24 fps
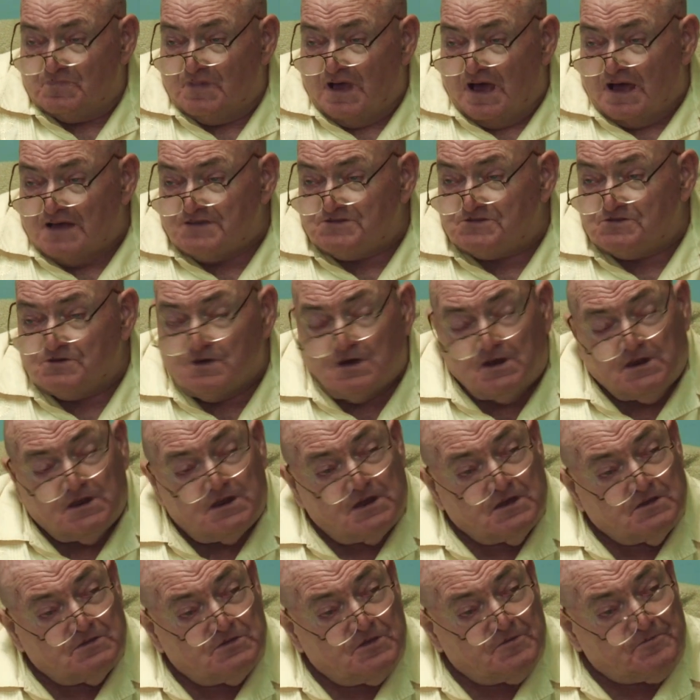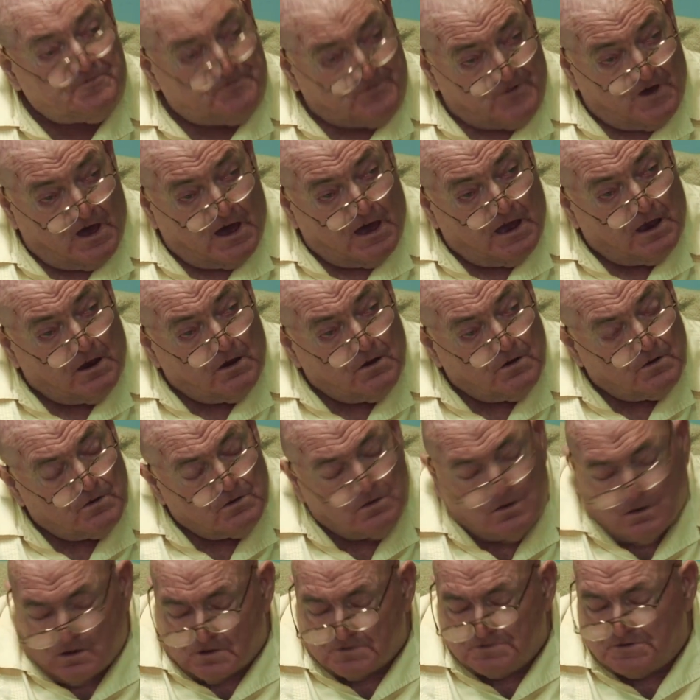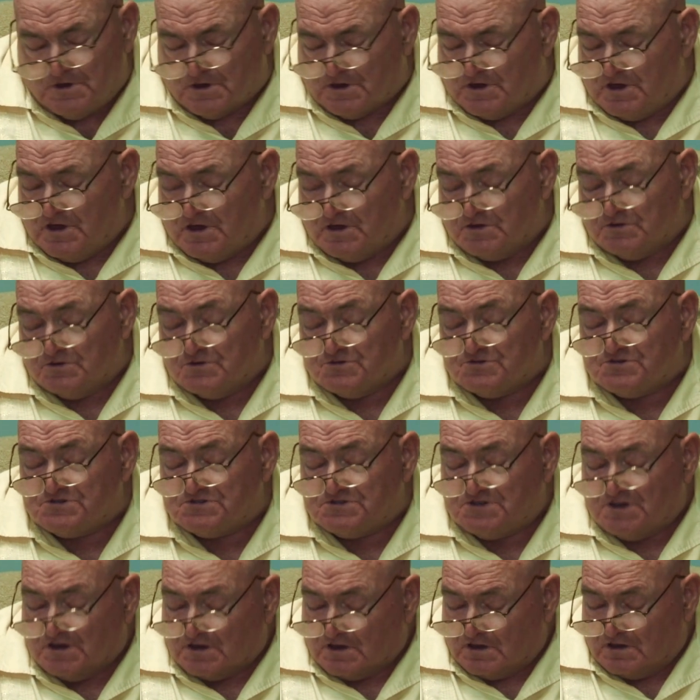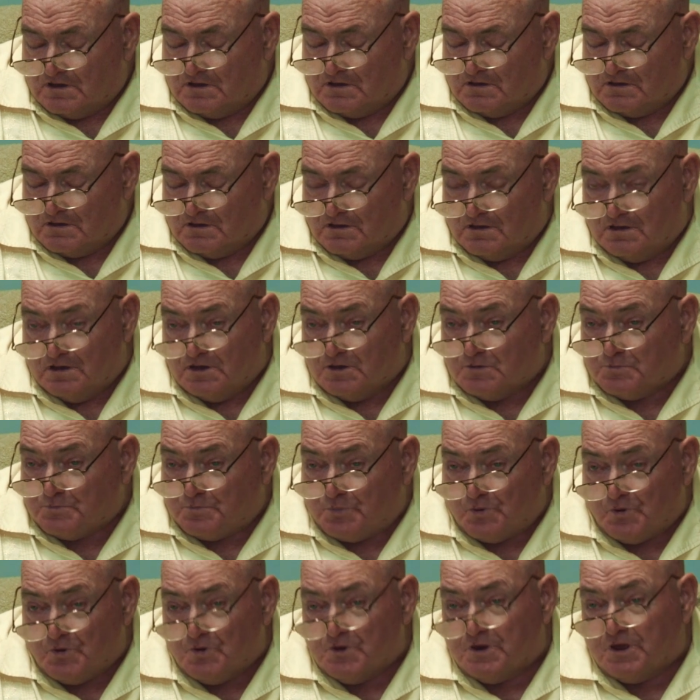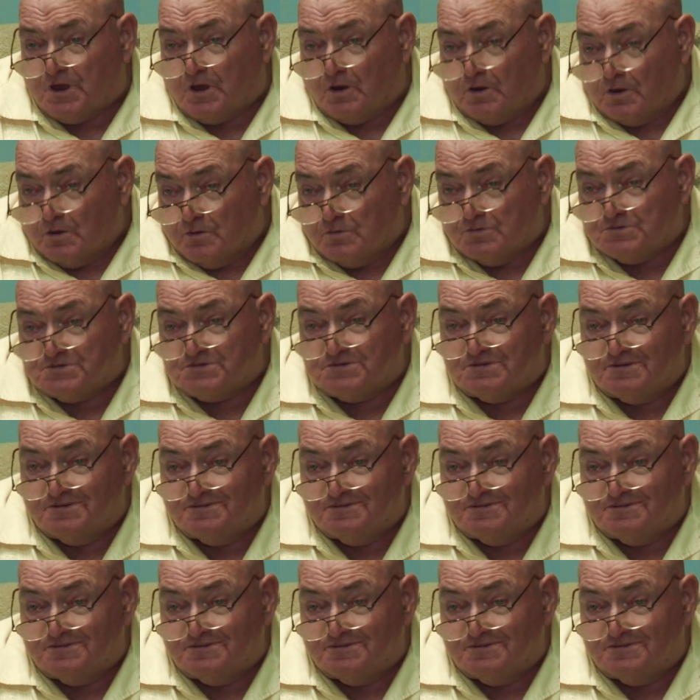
That's letting the fire on the candlestick get pretty close